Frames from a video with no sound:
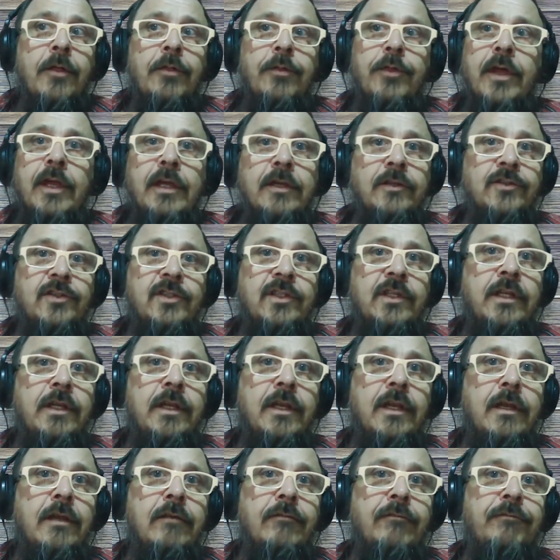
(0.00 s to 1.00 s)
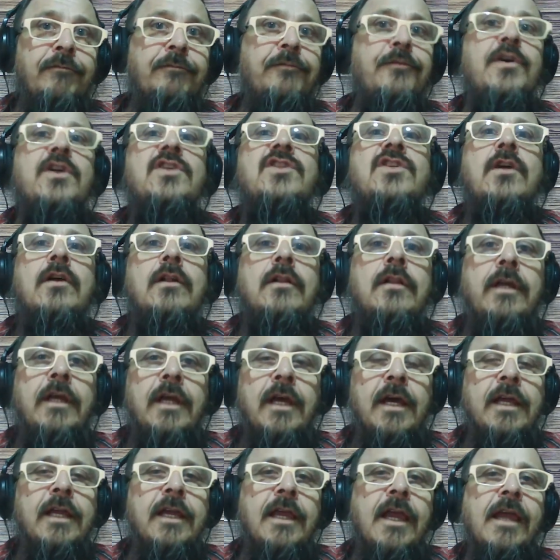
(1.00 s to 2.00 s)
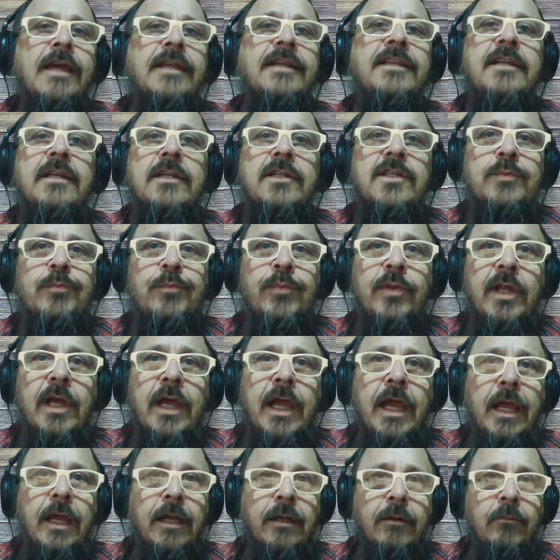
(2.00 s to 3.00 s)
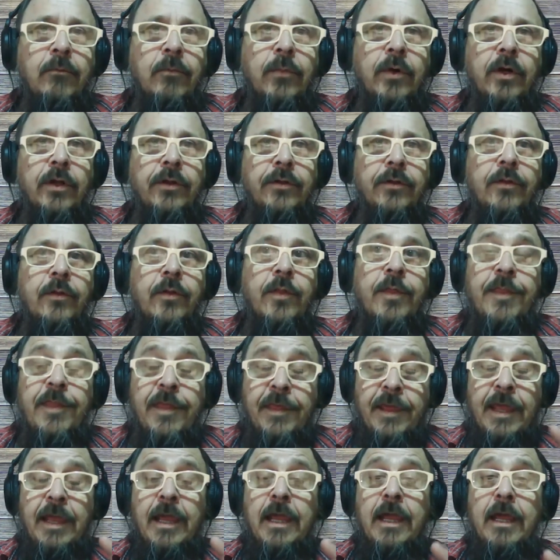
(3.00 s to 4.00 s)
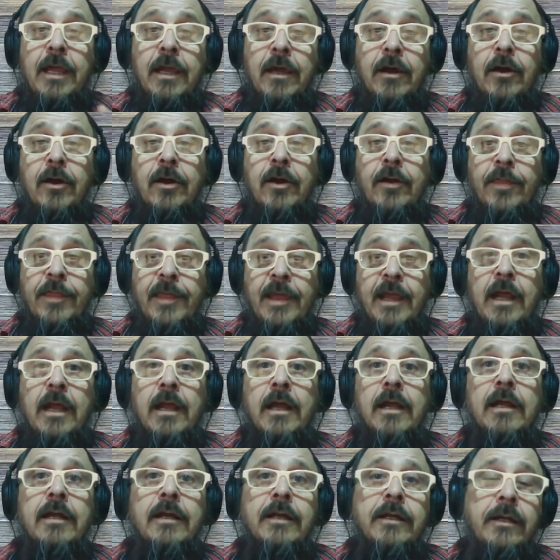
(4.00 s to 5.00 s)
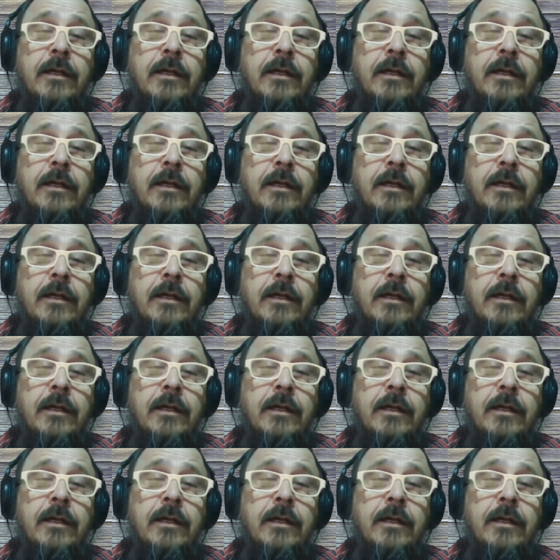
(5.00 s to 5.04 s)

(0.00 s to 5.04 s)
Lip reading: things that physically I can't explain, but they are there.